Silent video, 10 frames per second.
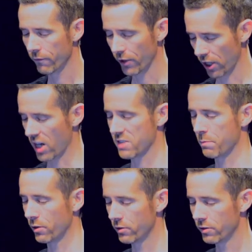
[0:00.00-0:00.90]
for the
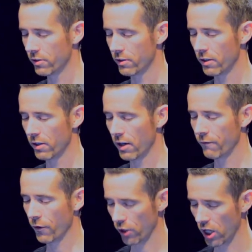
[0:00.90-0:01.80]
gospel
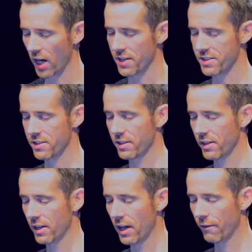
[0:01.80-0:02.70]
and for the lost
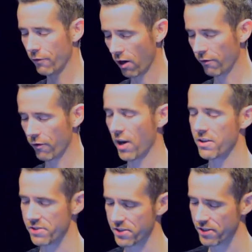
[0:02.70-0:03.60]
and for our
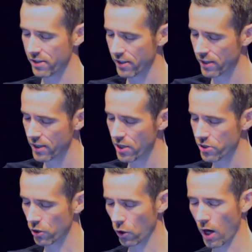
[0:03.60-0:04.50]
friends.
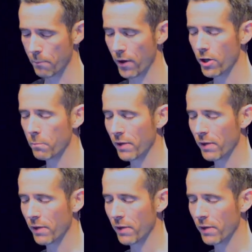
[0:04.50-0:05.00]
So Lord, I pray your